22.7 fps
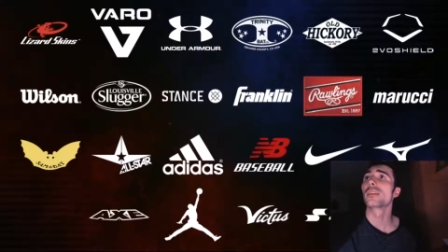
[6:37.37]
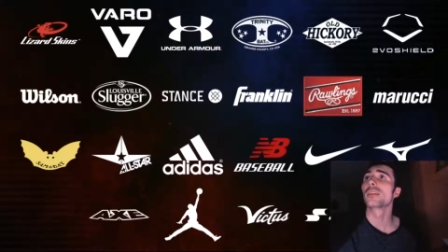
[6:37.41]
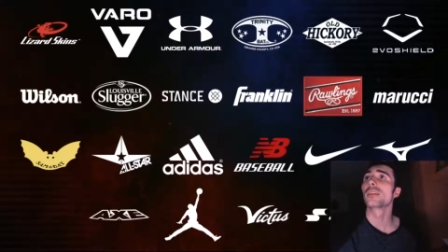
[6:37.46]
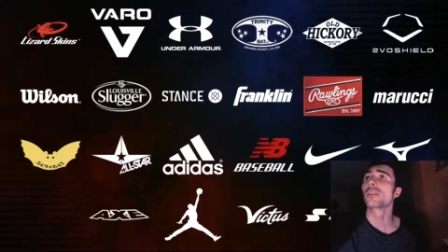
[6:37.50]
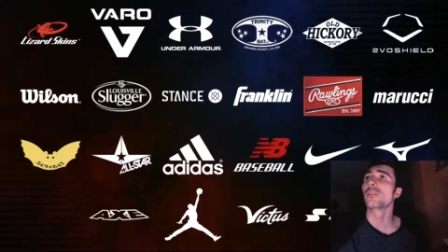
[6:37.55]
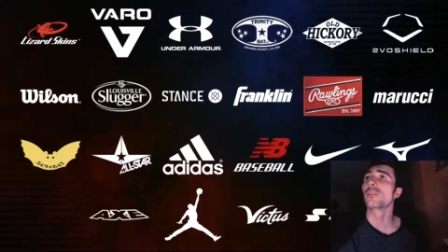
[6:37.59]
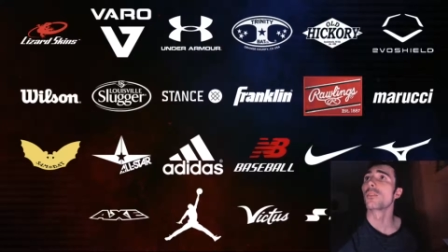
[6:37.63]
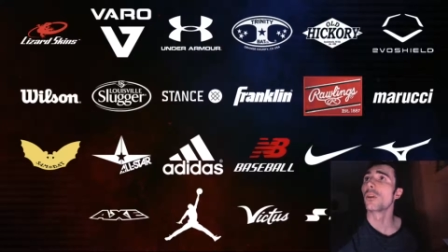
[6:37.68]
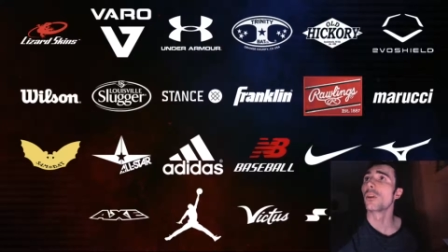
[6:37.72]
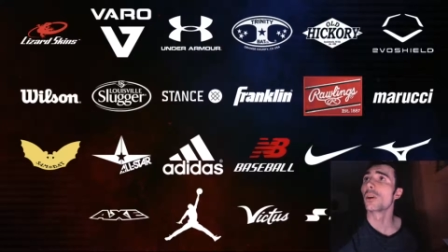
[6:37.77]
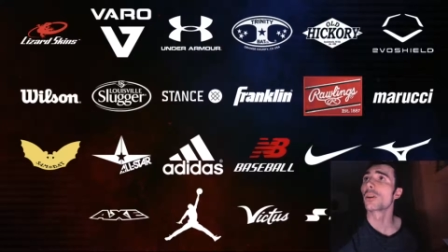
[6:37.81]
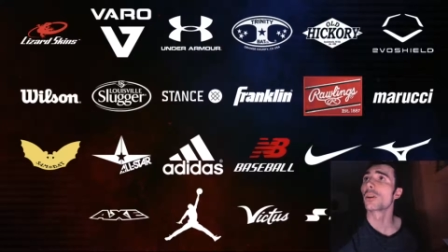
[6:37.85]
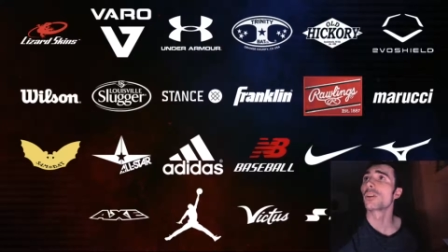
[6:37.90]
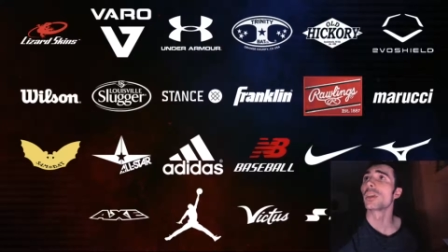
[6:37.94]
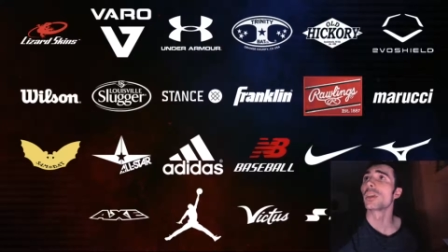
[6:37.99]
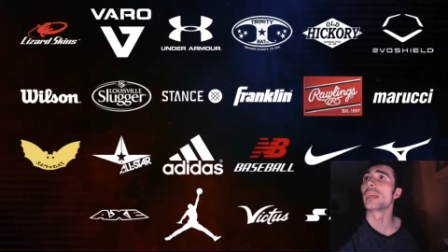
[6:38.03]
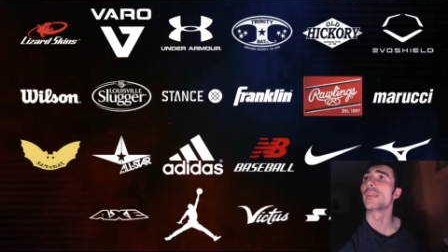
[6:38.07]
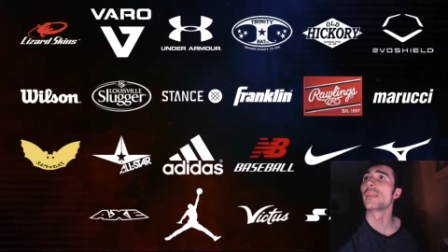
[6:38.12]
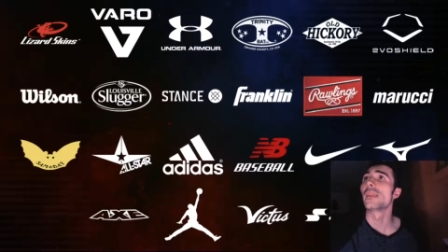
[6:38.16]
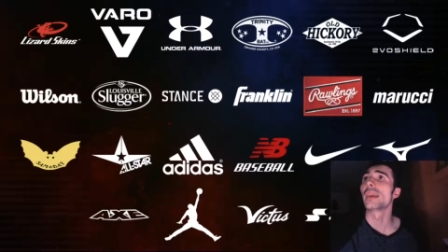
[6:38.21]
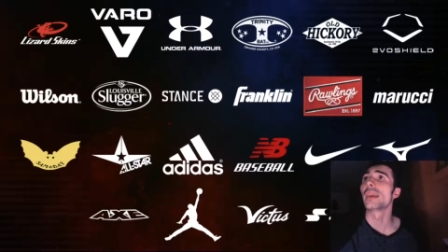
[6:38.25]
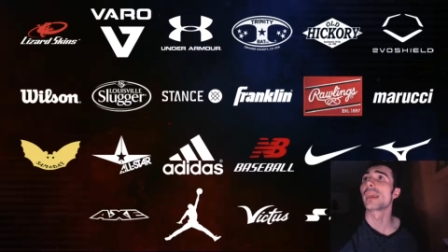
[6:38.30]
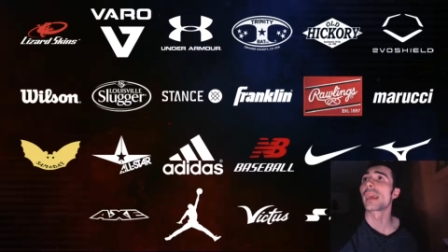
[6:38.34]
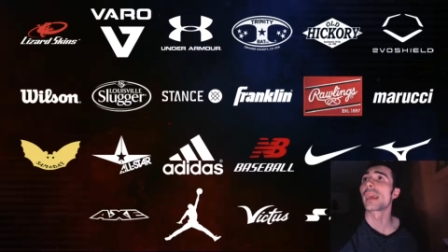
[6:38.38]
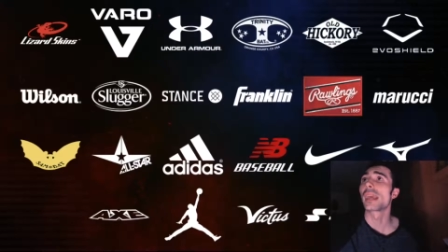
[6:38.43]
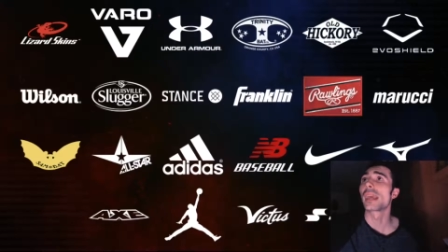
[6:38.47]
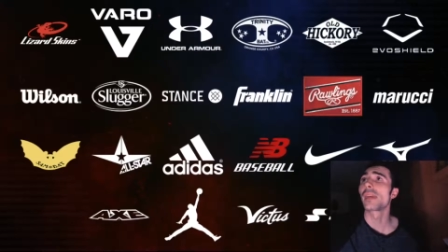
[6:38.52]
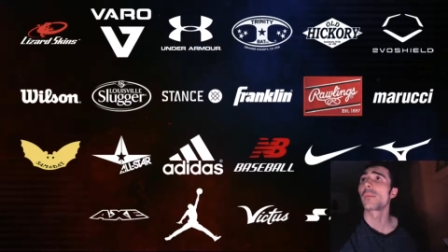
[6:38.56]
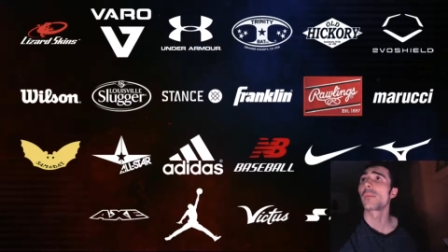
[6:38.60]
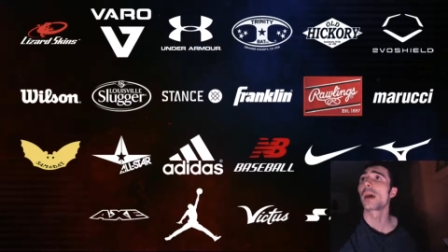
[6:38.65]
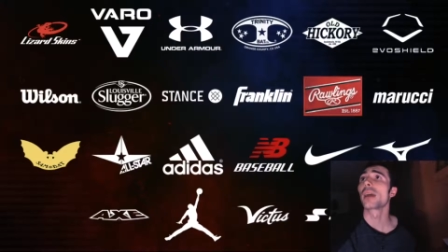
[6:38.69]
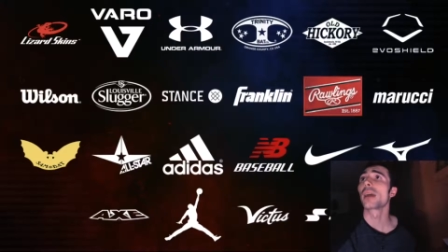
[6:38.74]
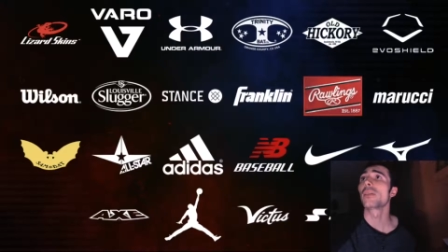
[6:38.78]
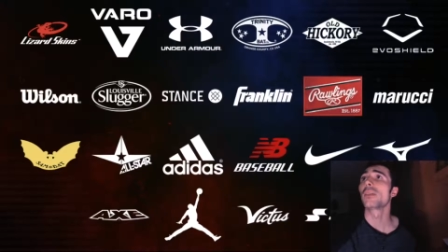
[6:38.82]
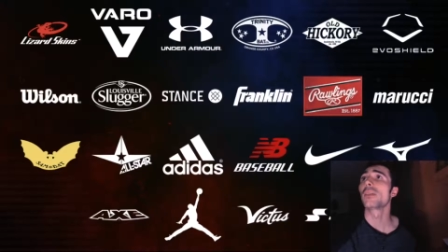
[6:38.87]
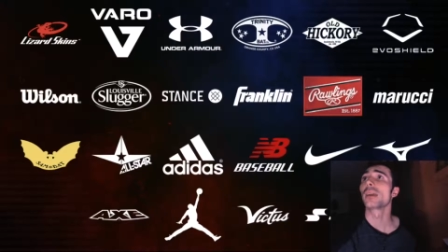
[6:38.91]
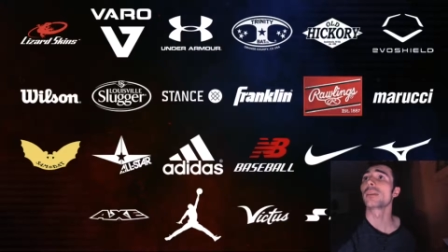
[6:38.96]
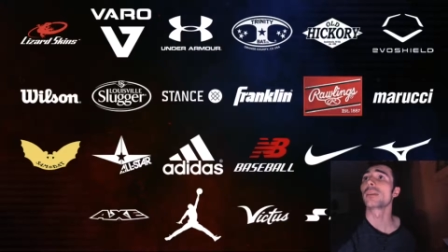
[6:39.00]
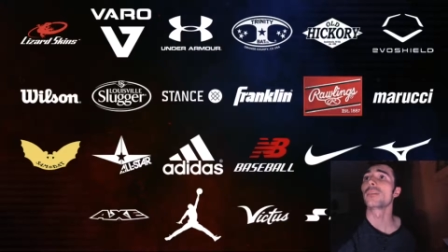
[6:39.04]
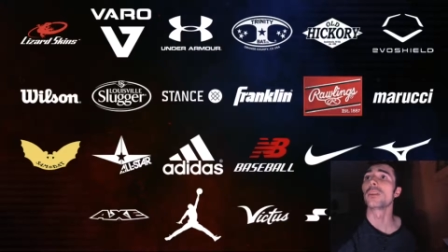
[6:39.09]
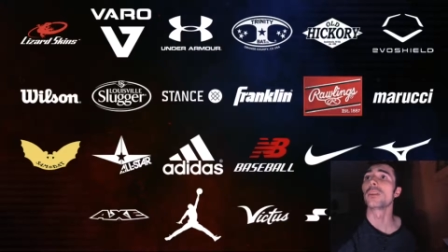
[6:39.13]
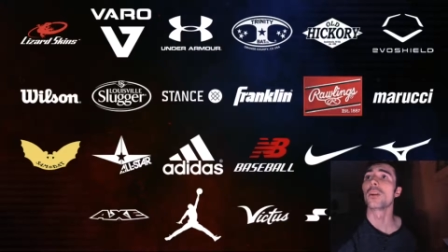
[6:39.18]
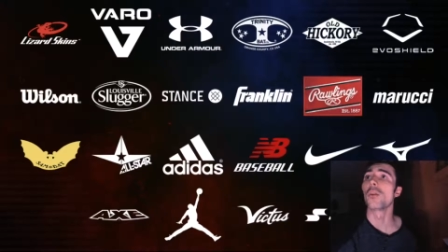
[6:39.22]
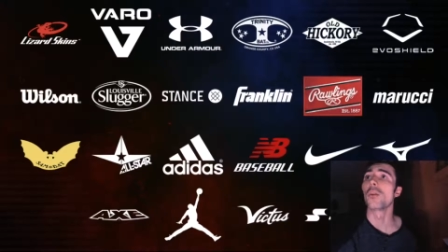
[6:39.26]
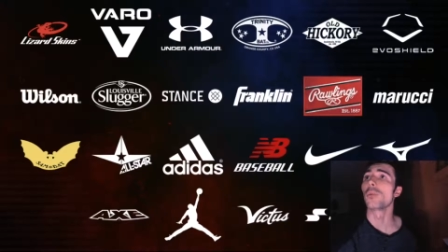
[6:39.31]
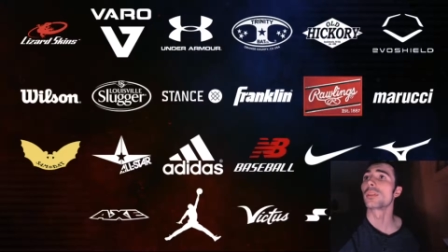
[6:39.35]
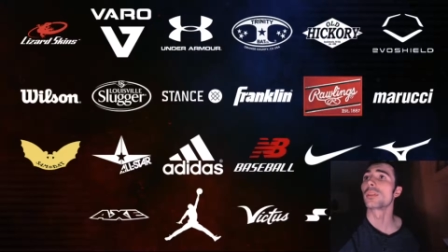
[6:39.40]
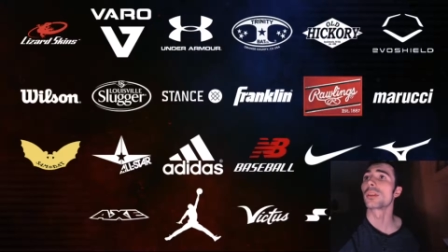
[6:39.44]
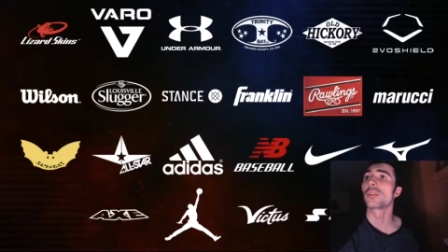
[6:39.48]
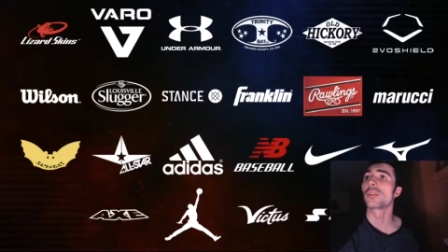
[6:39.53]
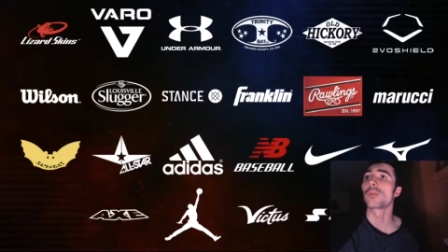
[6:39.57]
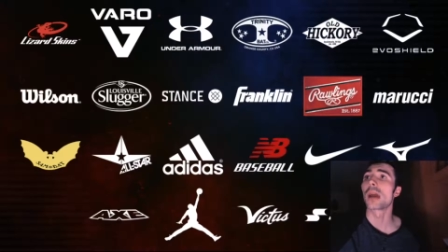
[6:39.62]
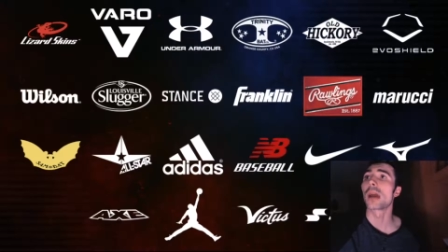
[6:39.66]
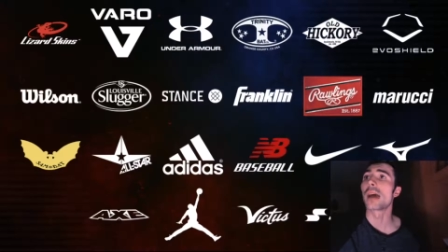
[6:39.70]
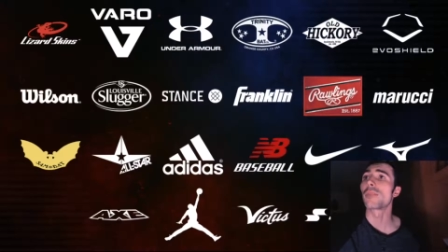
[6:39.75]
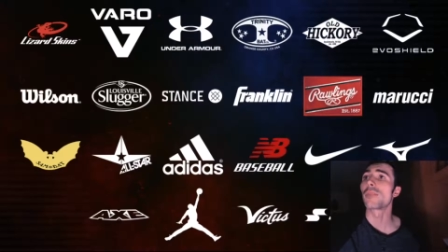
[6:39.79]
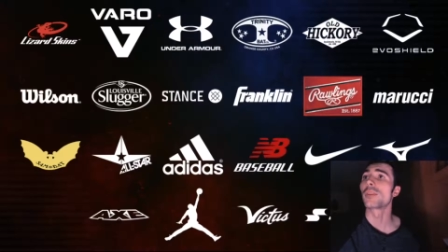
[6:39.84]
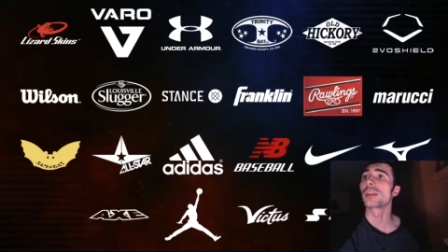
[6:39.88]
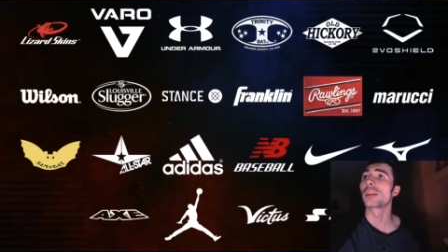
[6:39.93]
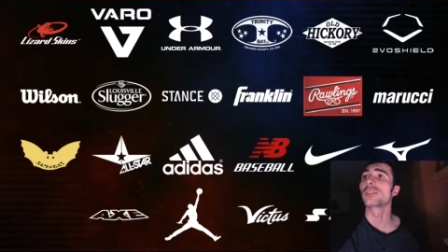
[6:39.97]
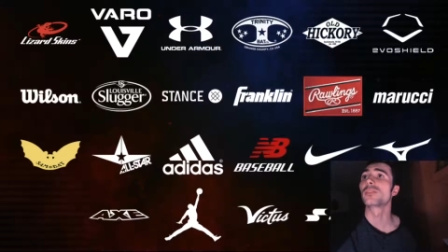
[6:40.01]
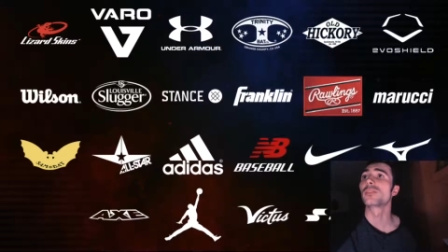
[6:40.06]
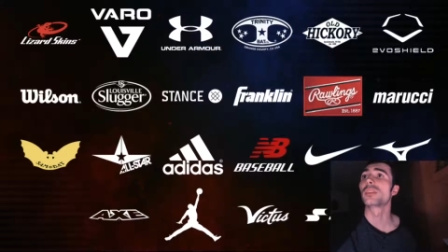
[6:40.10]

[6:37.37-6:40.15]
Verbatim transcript: look in the game. I think, you know, with the graphics